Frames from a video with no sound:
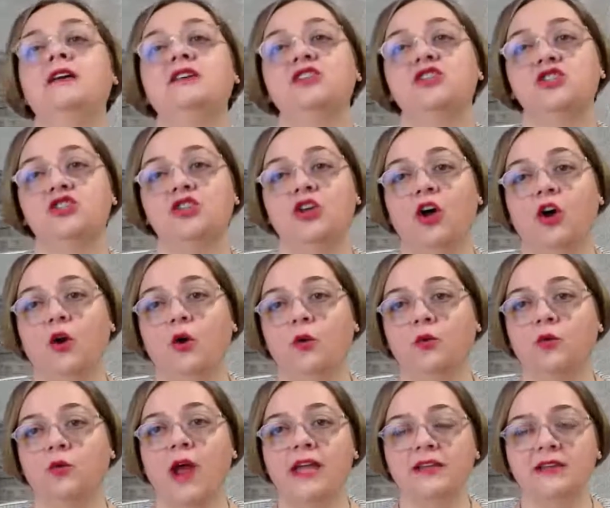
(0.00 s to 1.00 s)

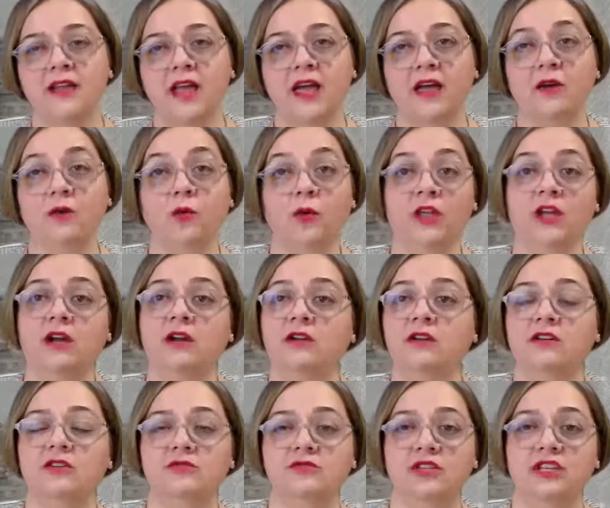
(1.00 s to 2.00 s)
So right now we are
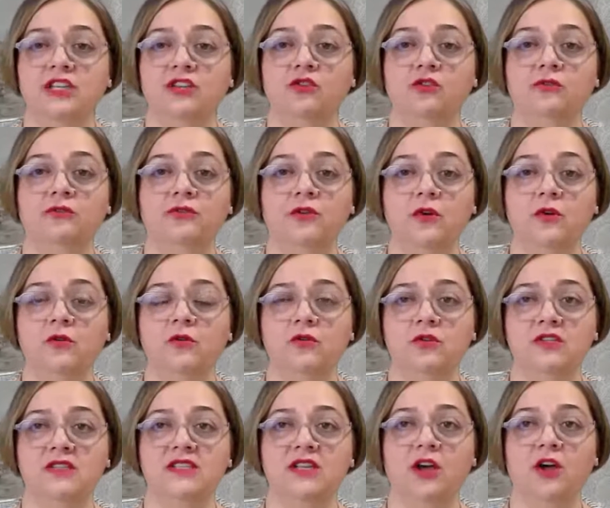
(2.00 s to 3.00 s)
going to
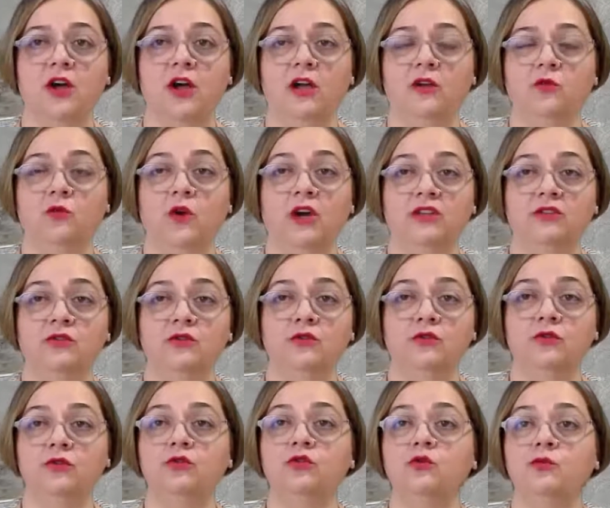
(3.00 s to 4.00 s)
focus on what to
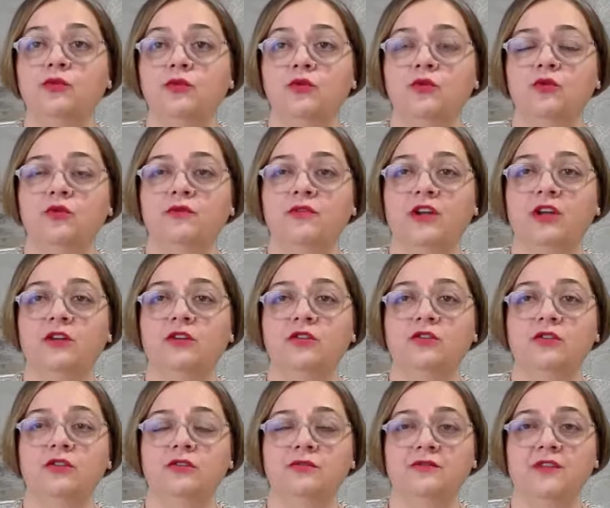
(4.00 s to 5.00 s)
do to prove a
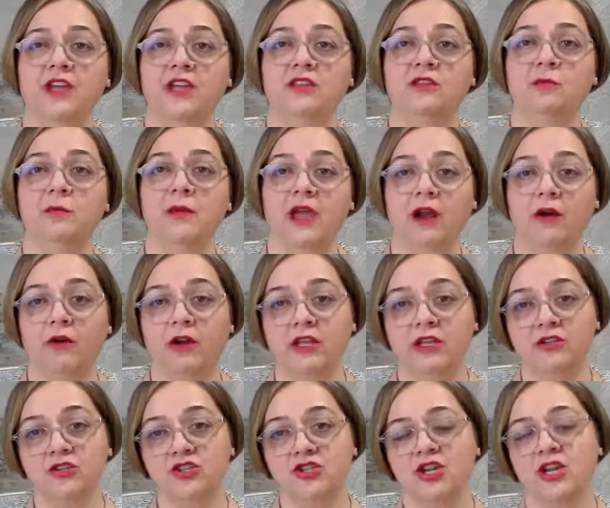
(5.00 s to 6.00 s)
good faith
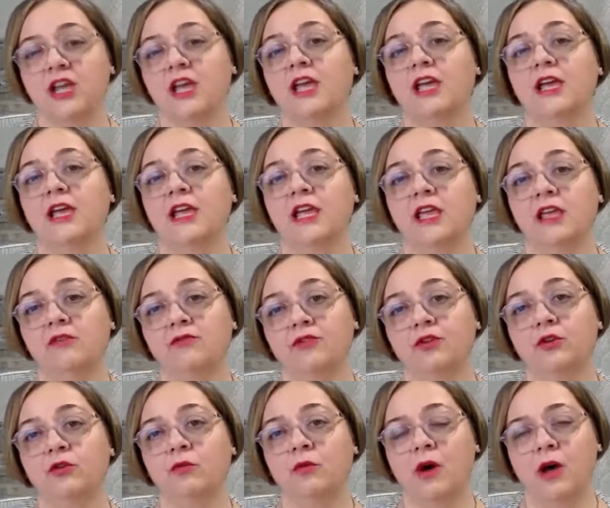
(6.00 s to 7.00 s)
marriage if
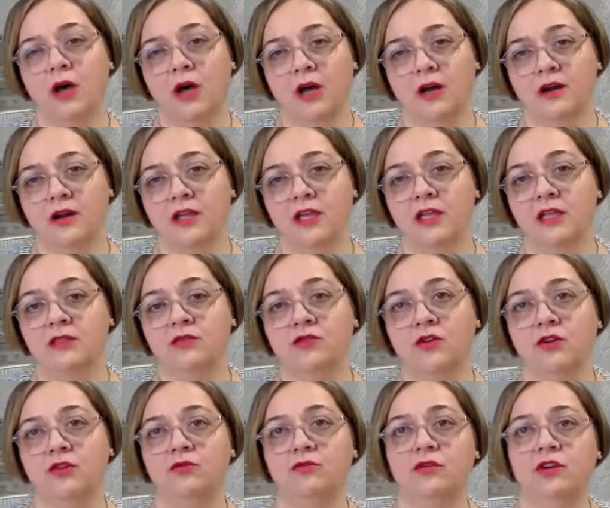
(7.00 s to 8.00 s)
you are in
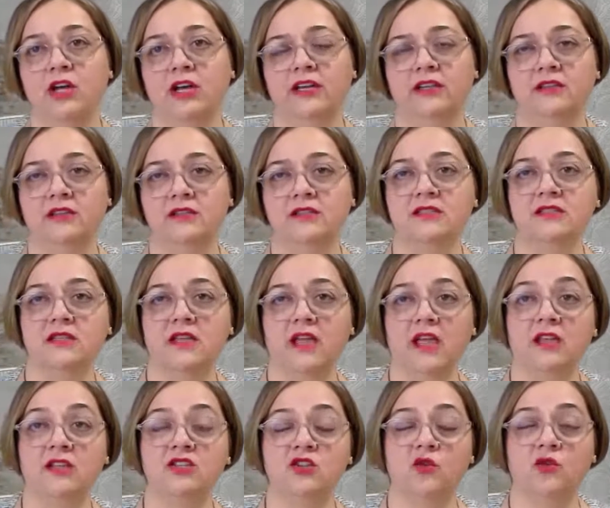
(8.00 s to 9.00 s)
the United
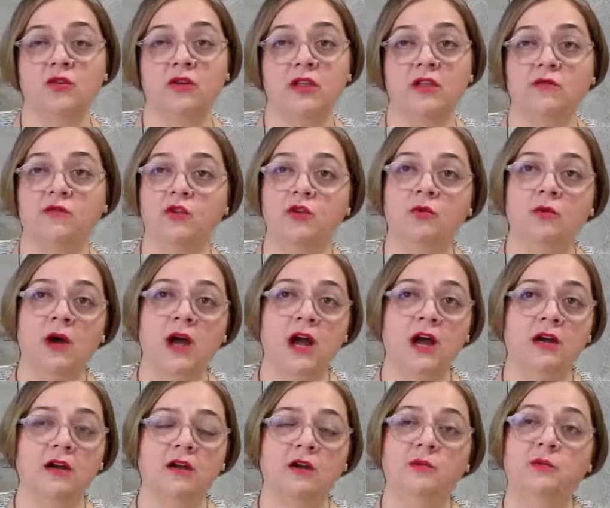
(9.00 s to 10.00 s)
States or if you
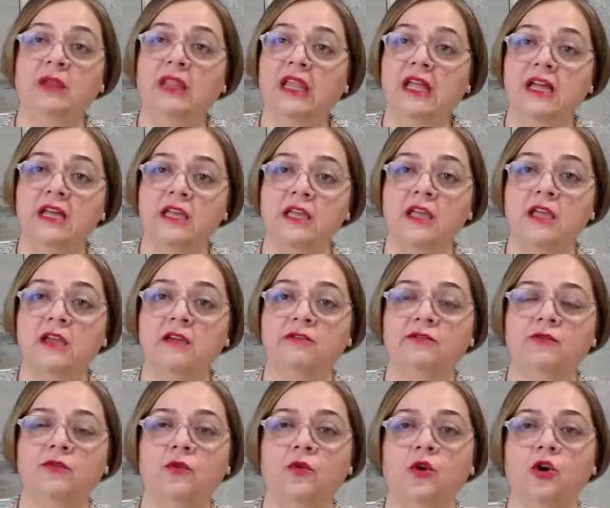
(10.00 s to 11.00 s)
are applying
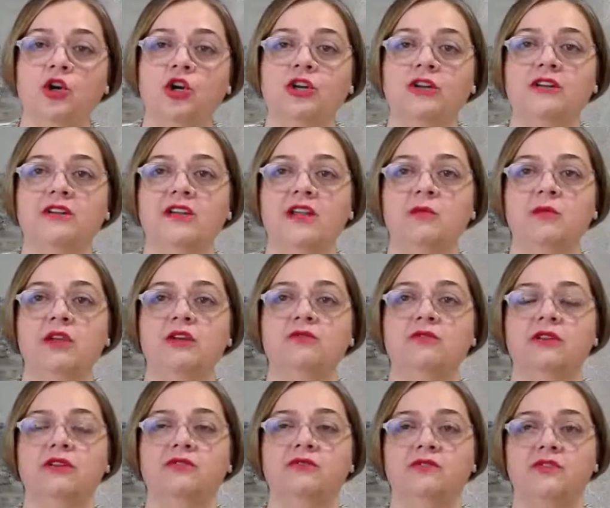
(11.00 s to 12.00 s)
for an
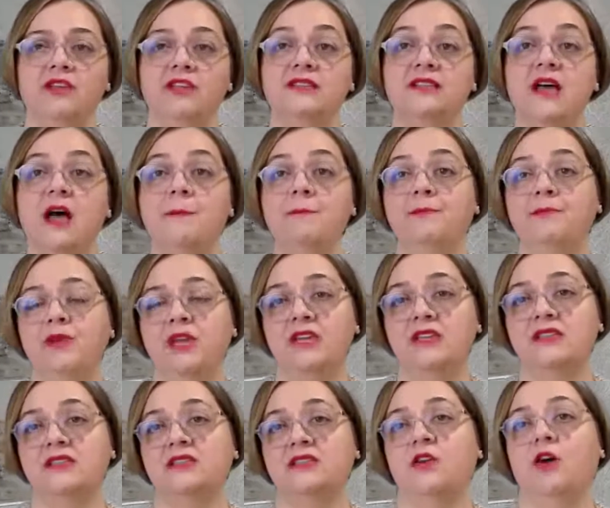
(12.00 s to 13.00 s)
immigrant visa
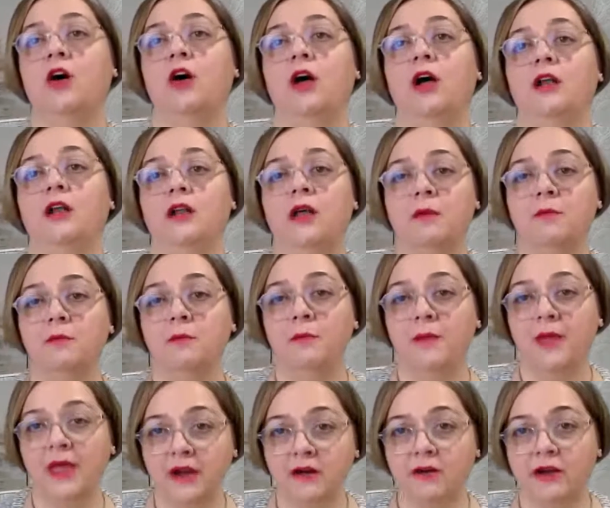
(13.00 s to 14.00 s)
based on
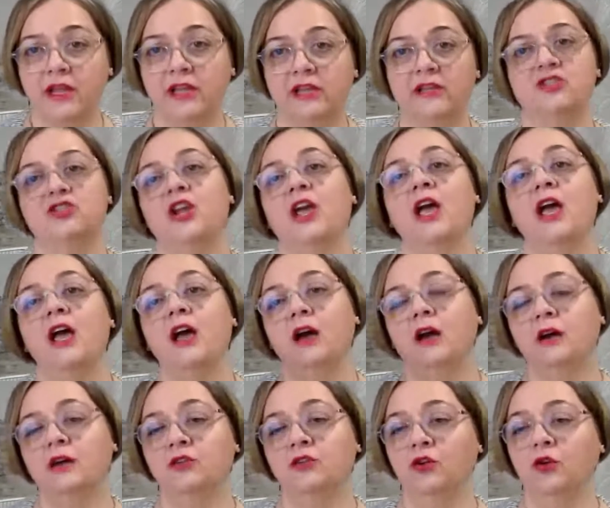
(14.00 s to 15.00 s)
marriage
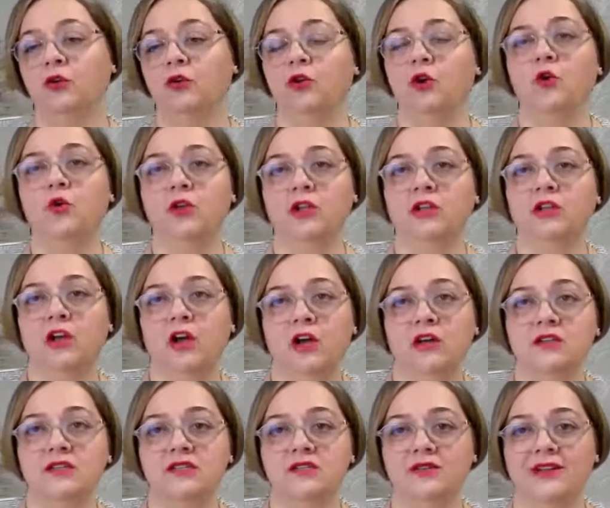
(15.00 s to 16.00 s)
at your local
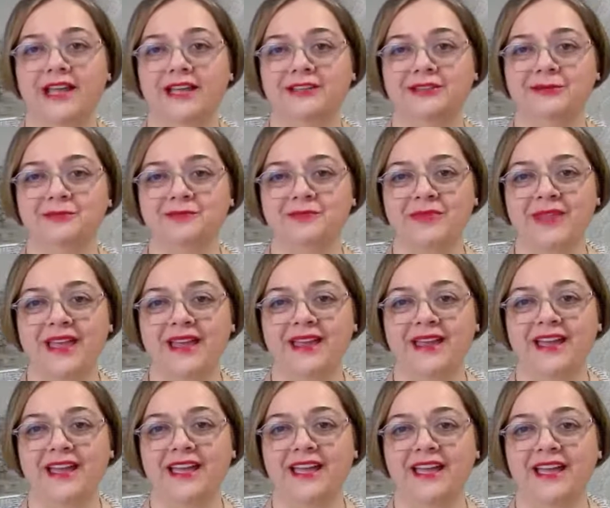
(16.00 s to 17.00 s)
consulate.
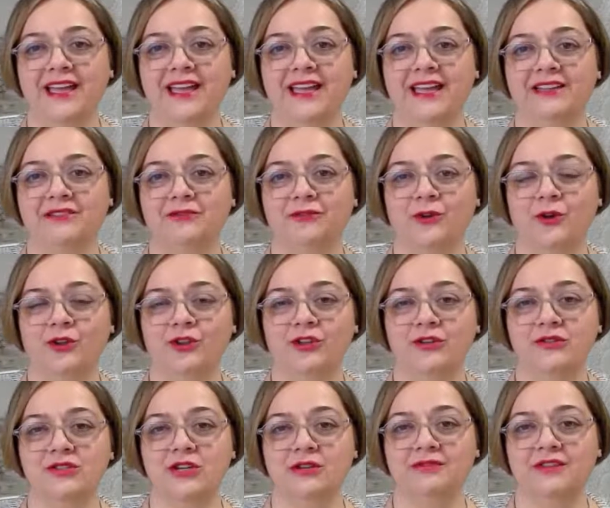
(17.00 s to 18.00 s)
And for
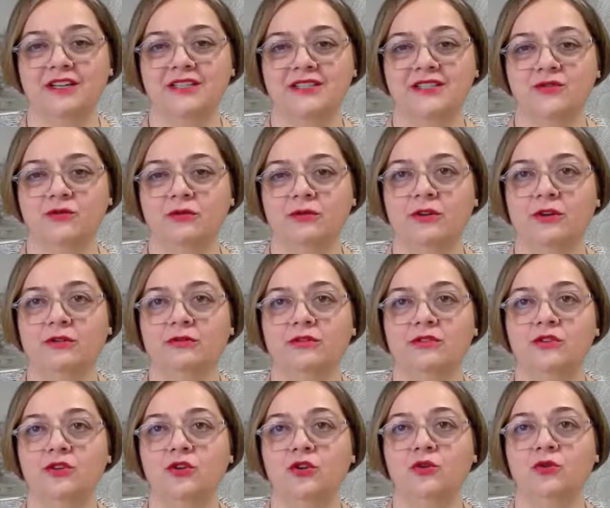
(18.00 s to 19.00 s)
those of us who
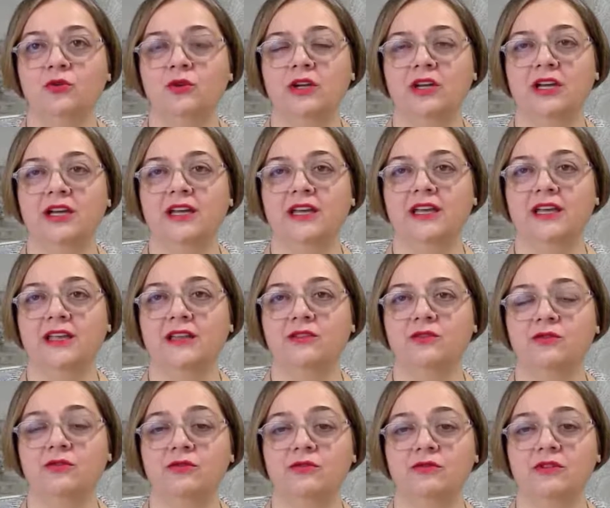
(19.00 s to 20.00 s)
don't know,
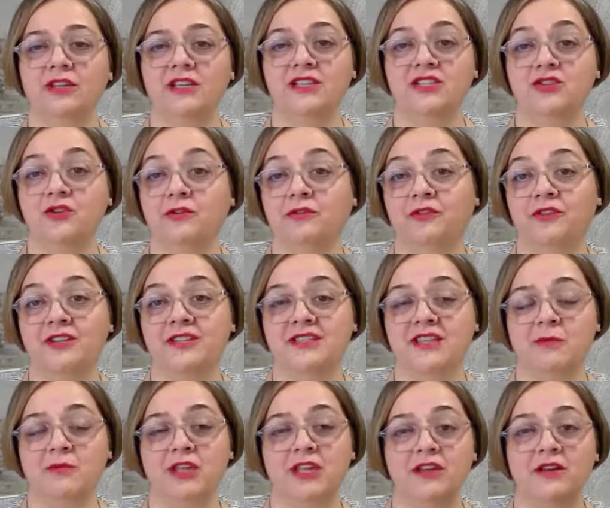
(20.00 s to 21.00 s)
and it's your first
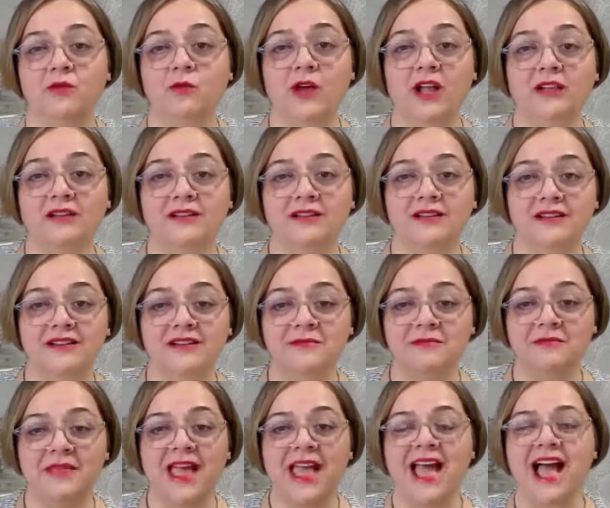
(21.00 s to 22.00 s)
time here,
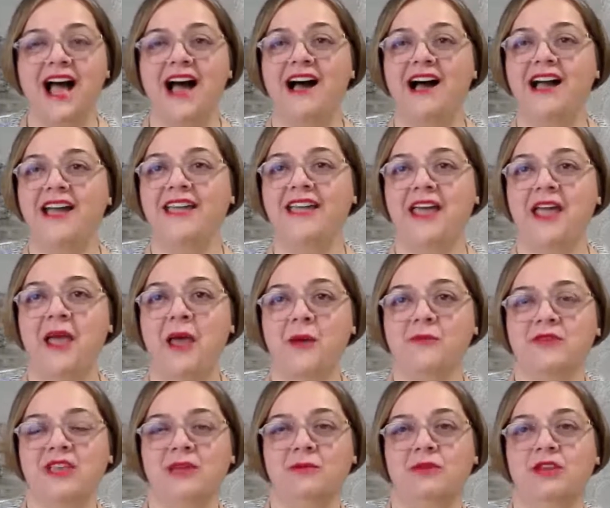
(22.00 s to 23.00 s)
welcome. I
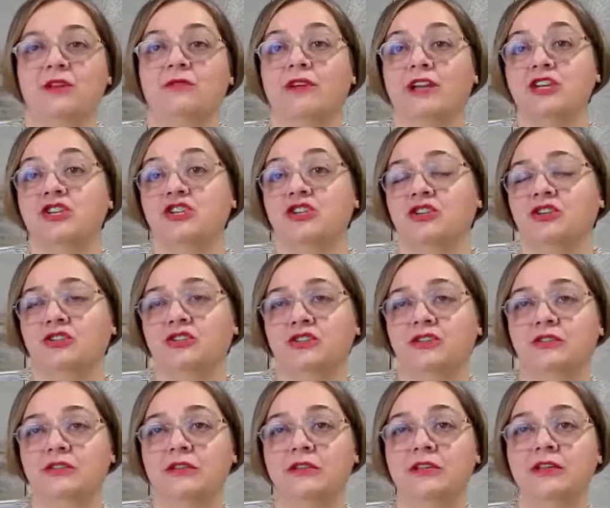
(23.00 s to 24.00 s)
am Immigration
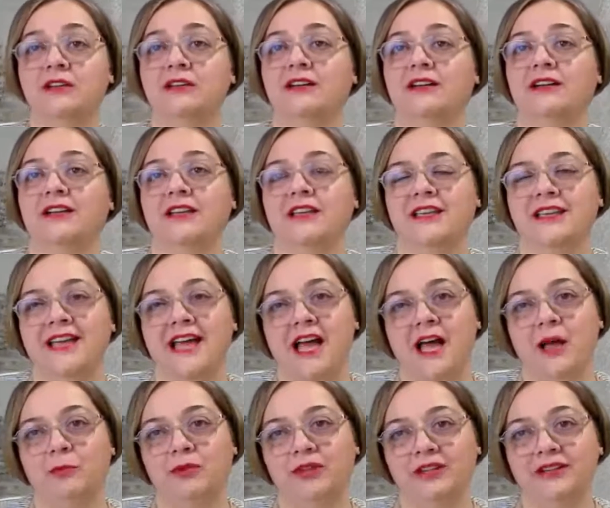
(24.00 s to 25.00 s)
Attorney Connie
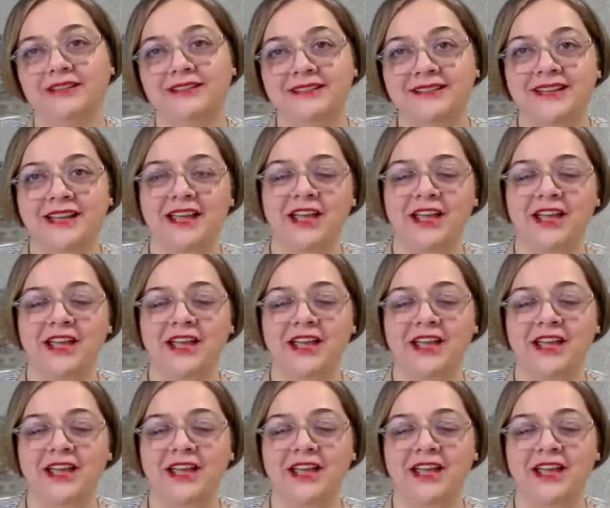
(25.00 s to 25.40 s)
Kaplan.